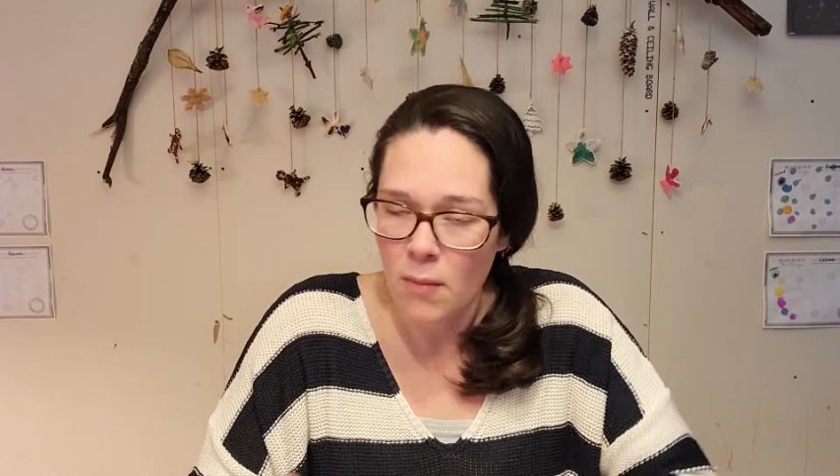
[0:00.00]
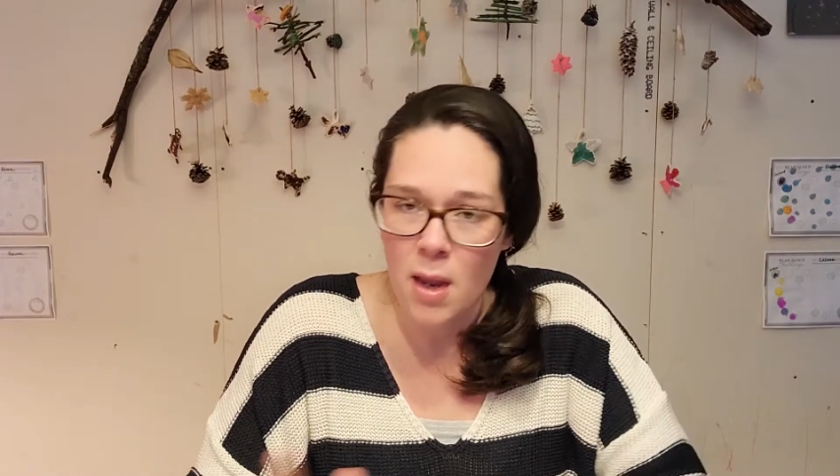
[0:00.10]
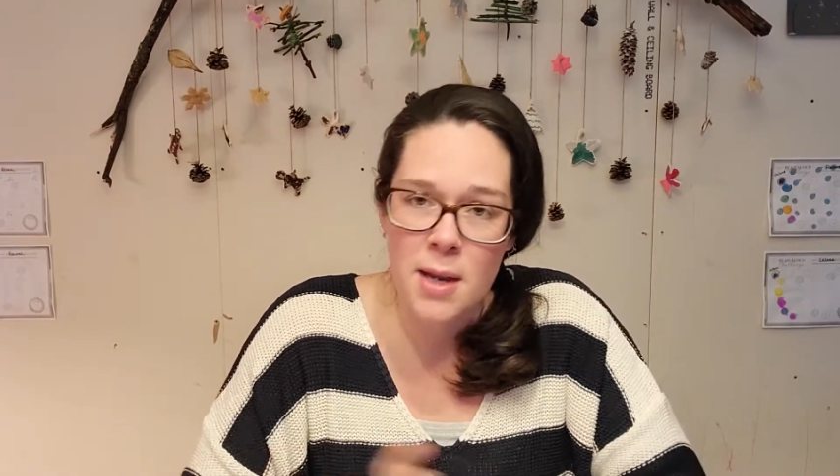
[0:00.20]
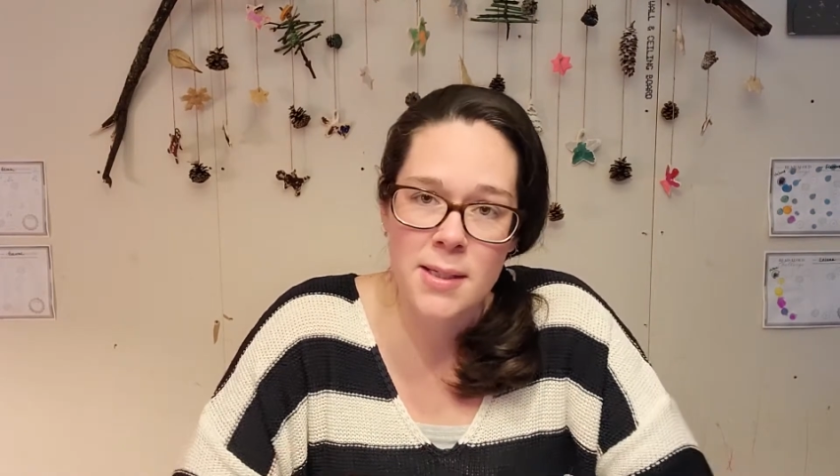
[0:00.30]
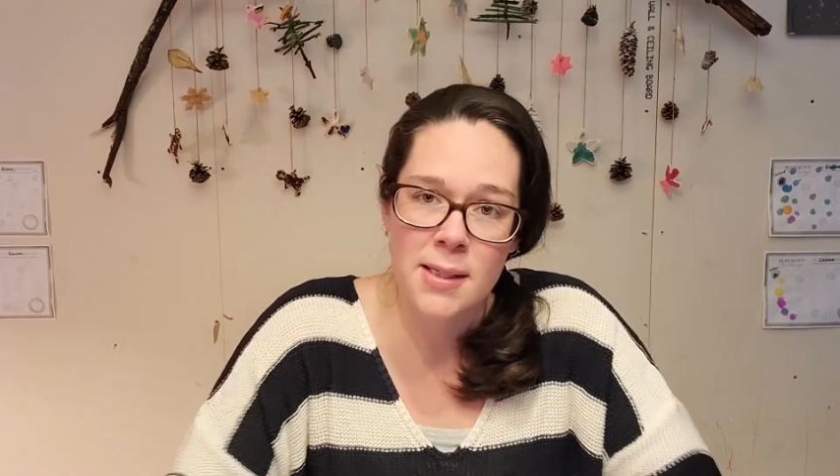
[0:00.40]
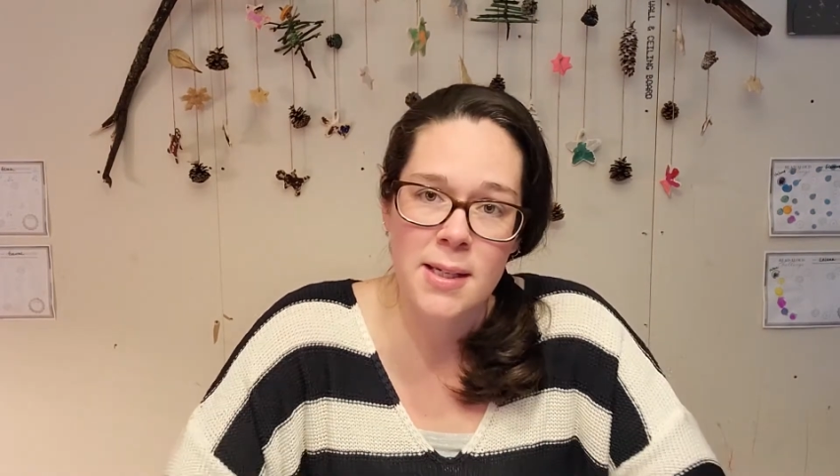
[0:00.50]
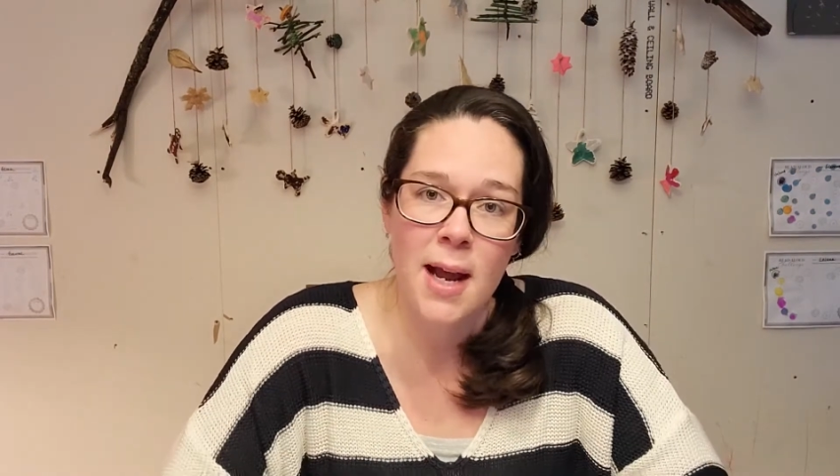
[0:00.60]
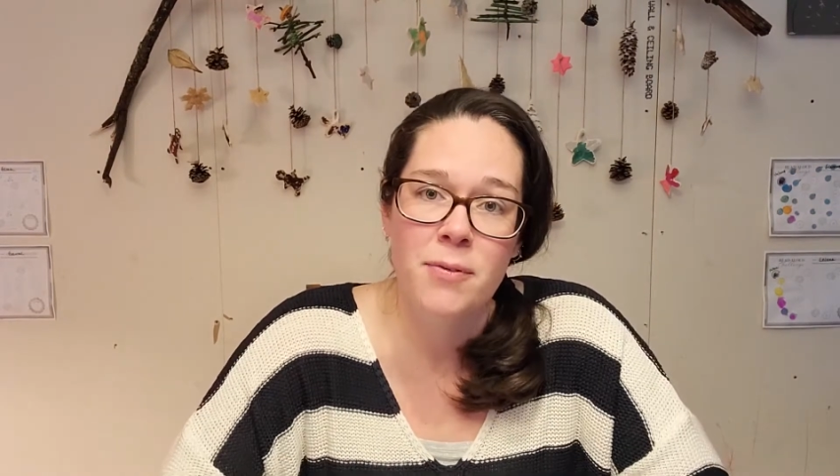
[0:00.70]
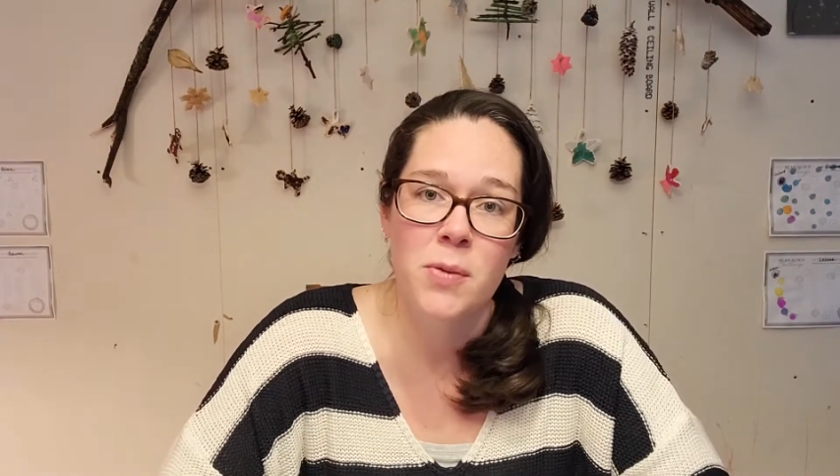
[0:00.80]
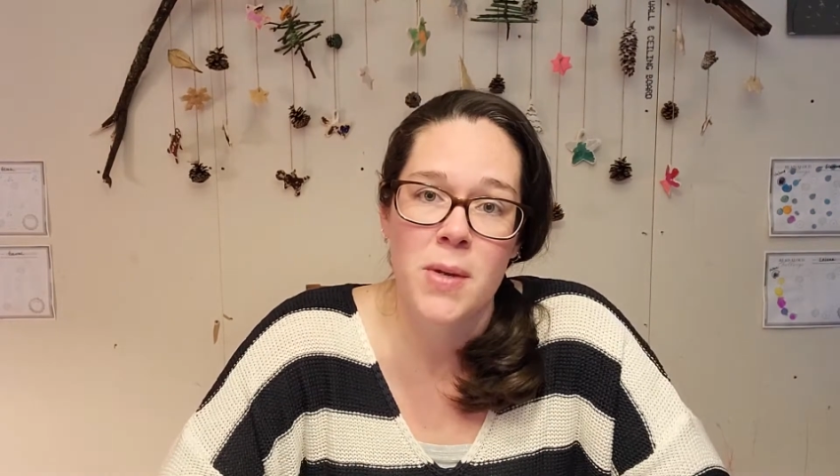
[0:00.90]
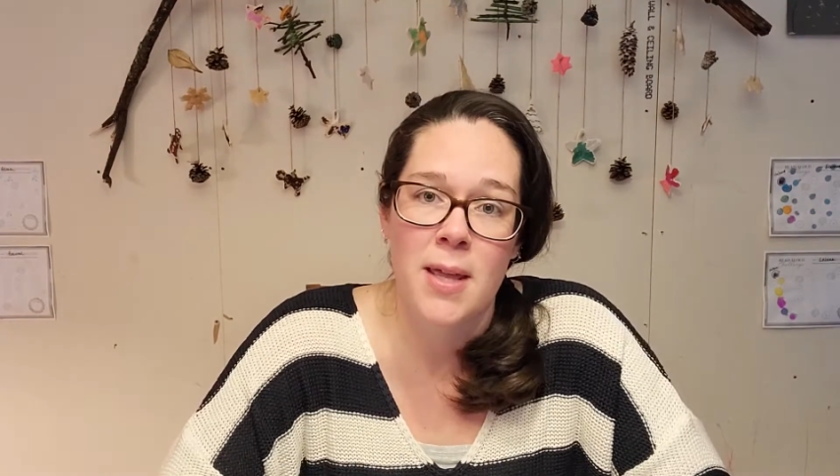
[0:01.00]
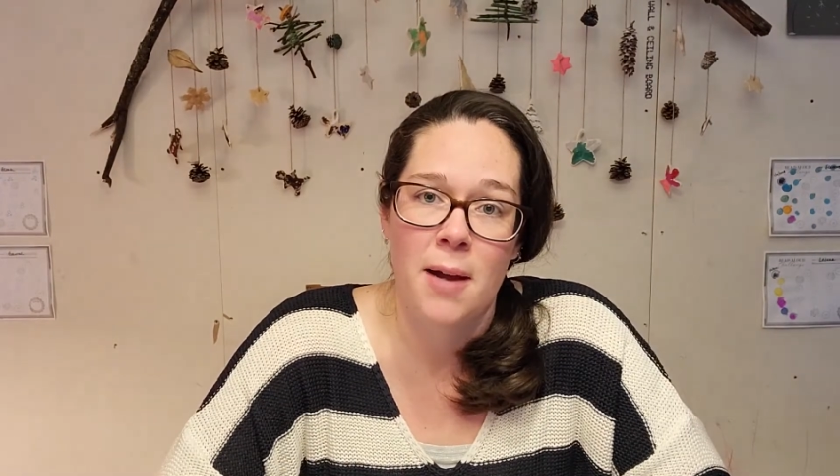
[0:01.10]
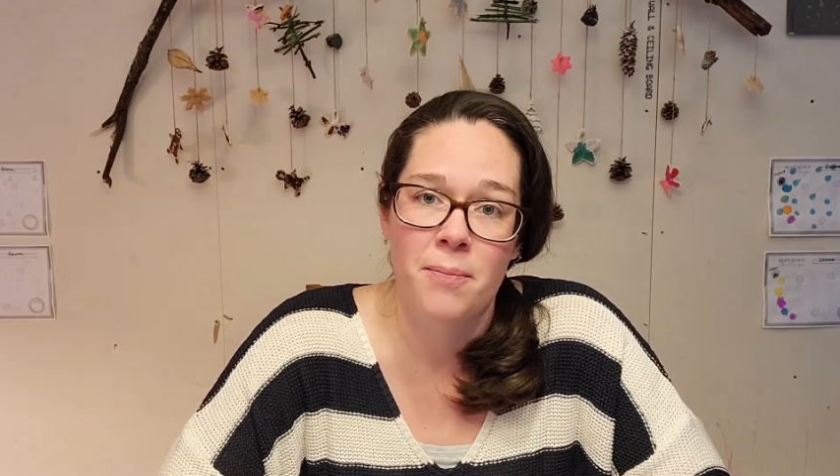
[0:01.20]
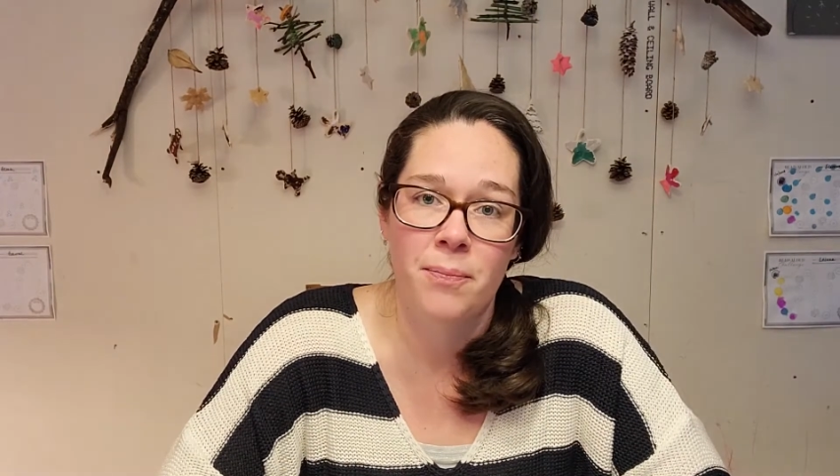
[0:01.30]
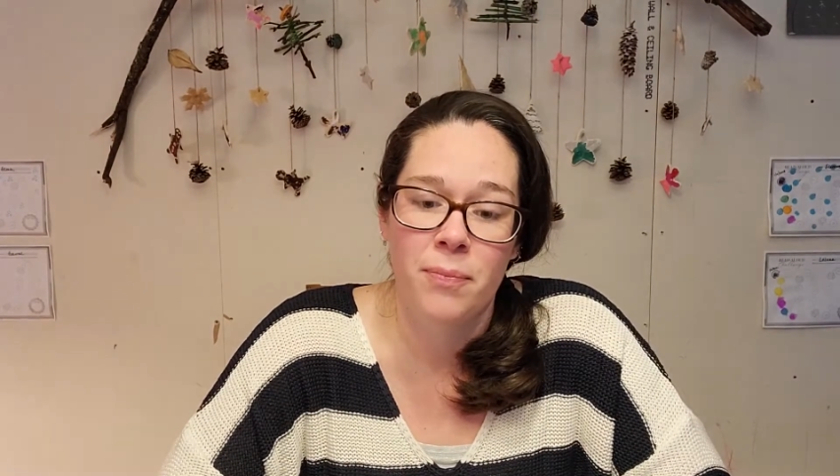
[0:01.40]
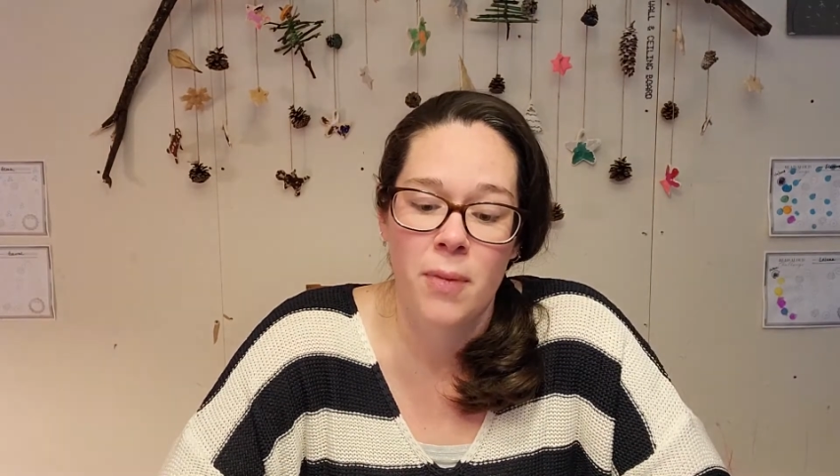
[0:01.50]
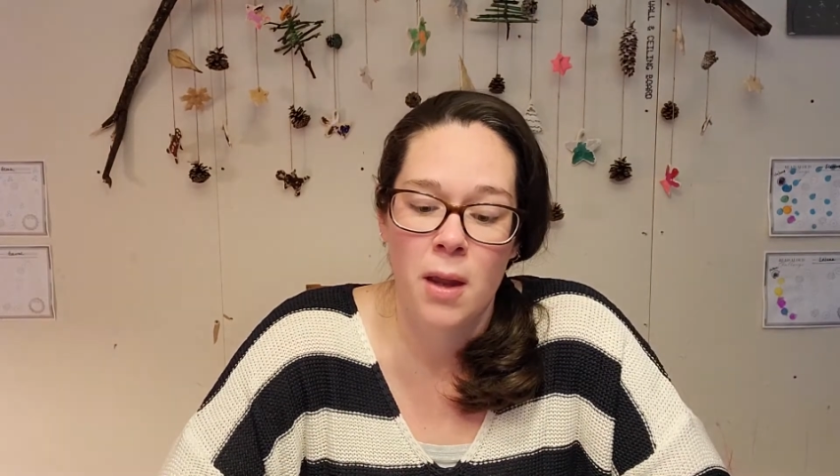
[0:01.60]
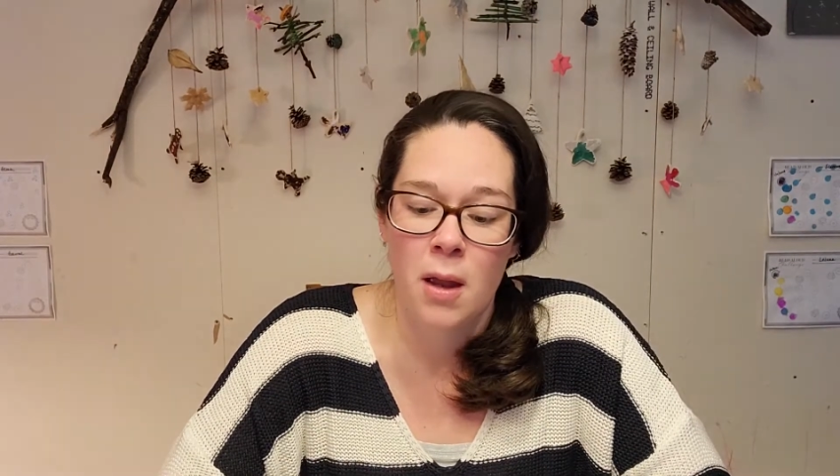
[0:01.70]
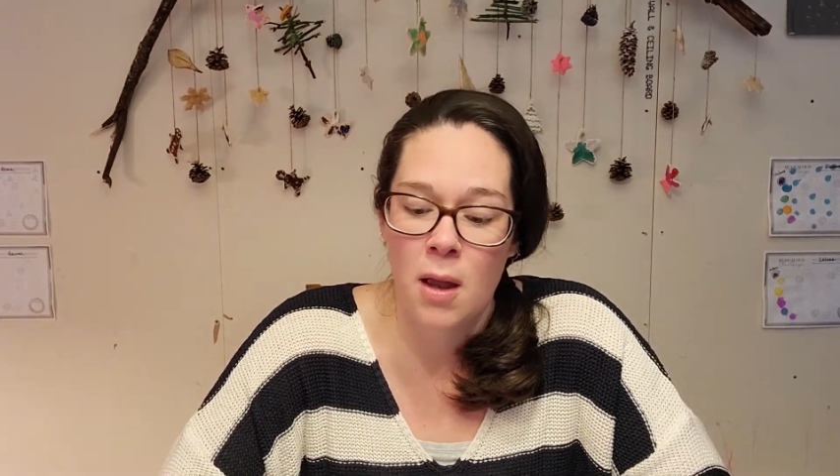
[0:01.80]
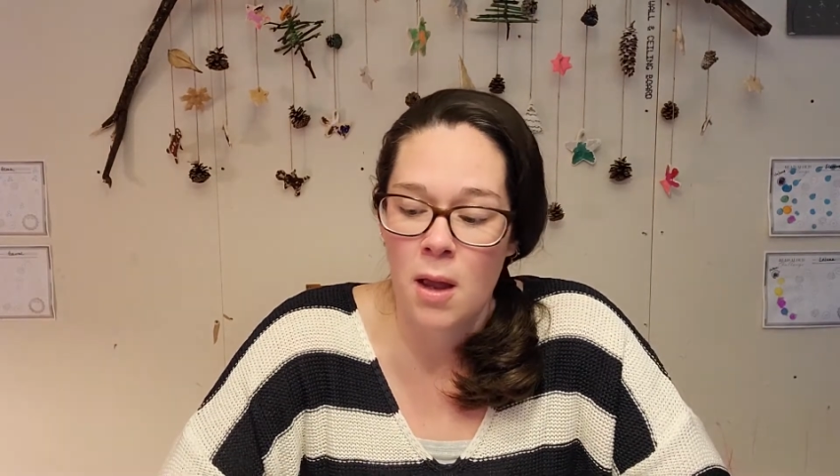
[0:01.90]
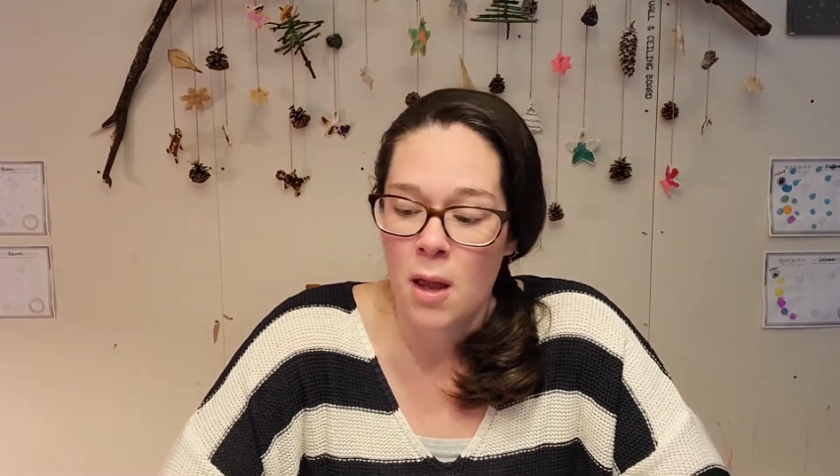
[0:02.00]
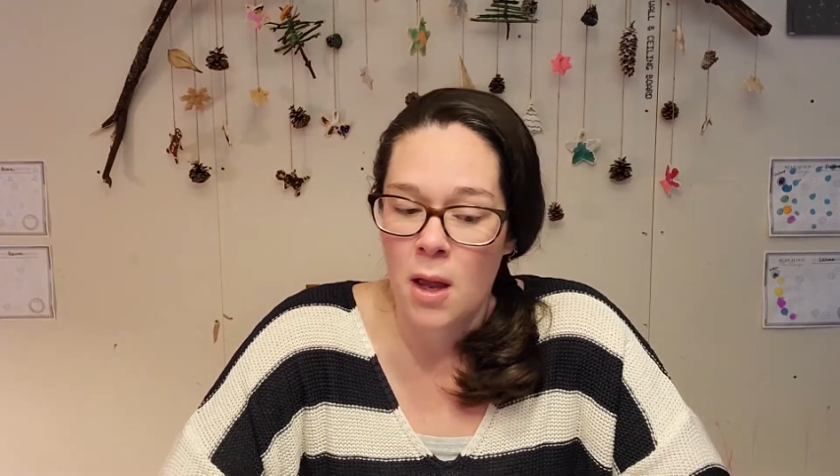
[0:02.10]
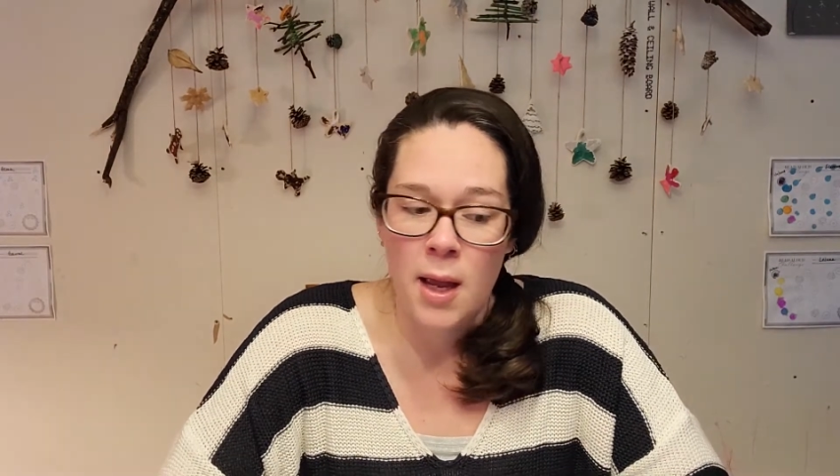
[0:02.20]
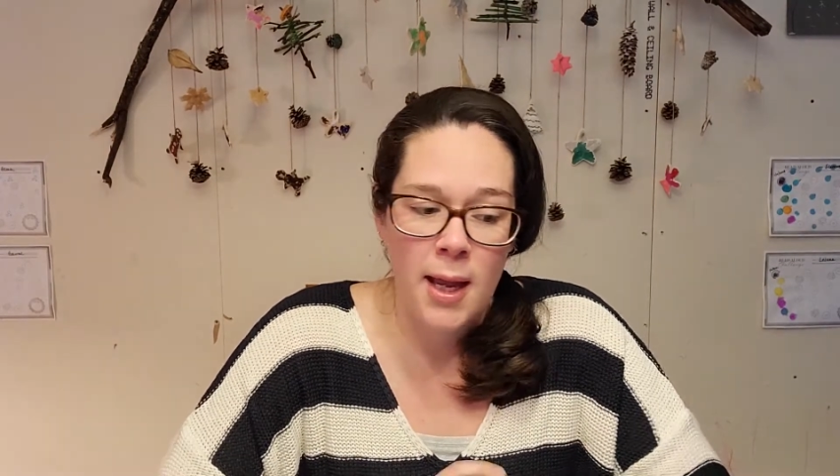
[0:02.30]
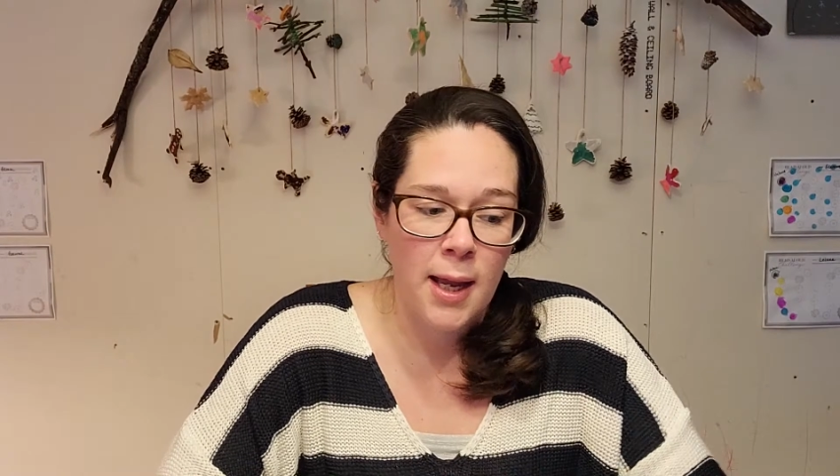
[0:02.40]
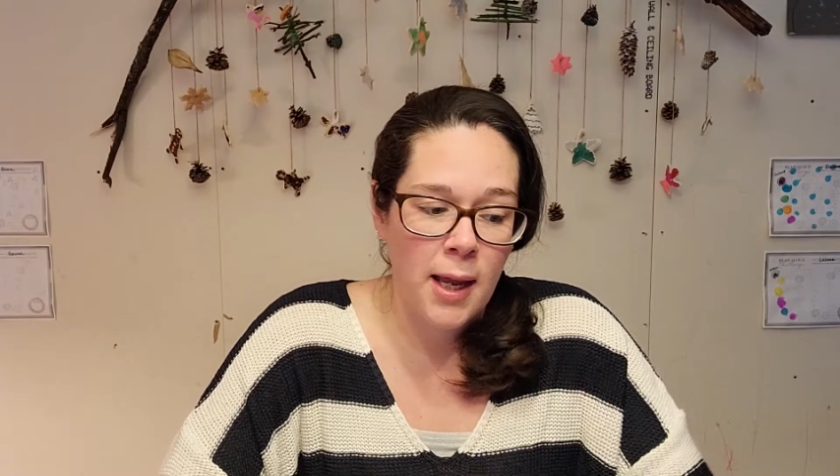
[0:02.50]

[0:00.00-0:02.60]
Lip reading: It doesn't have to be that. It